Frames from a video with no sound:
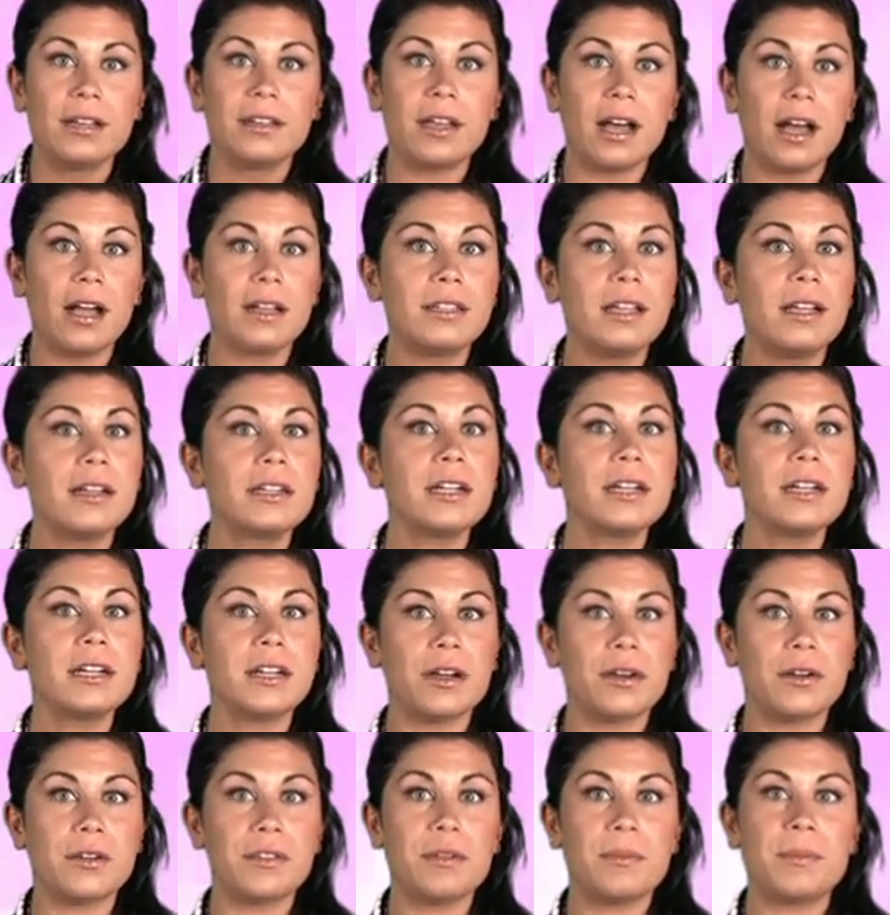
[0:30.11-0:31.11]
Not long
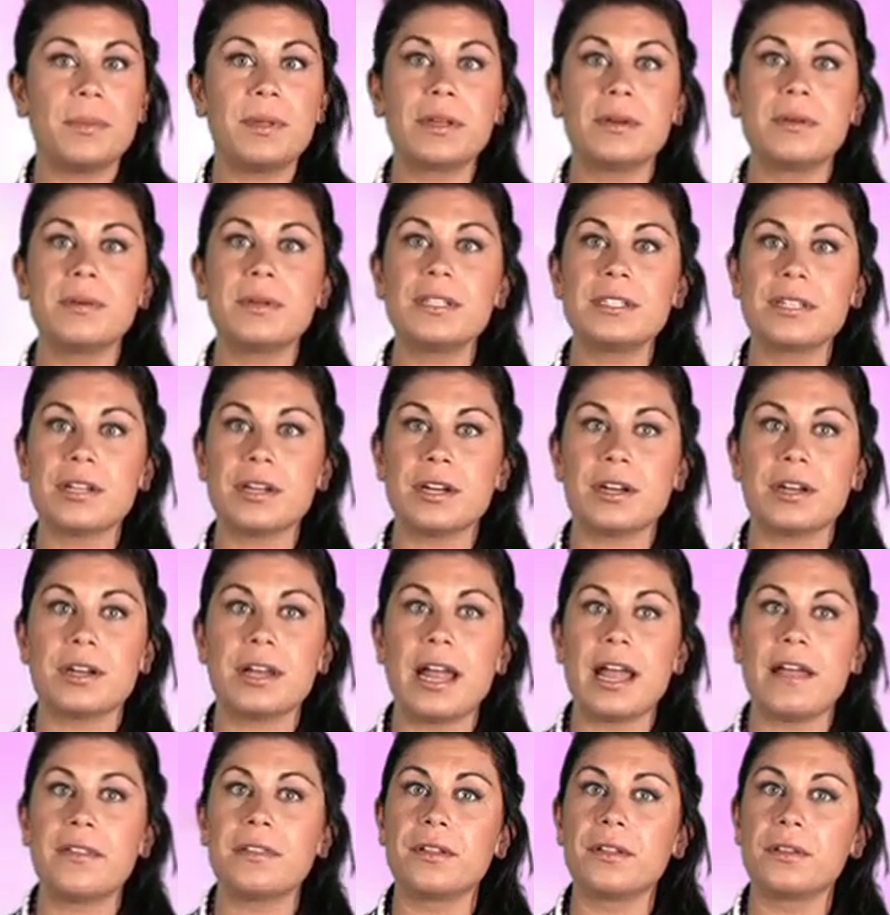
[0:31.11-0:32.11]
ago, the appeal was heard,
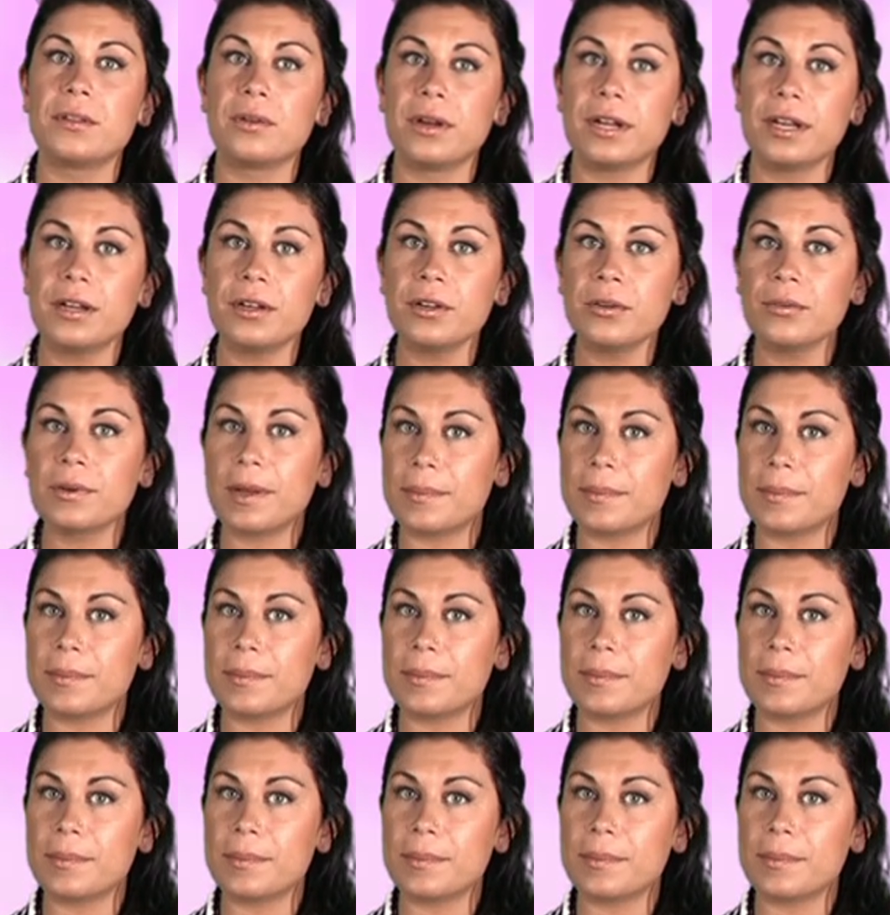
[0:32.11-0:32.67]
and the lawyer who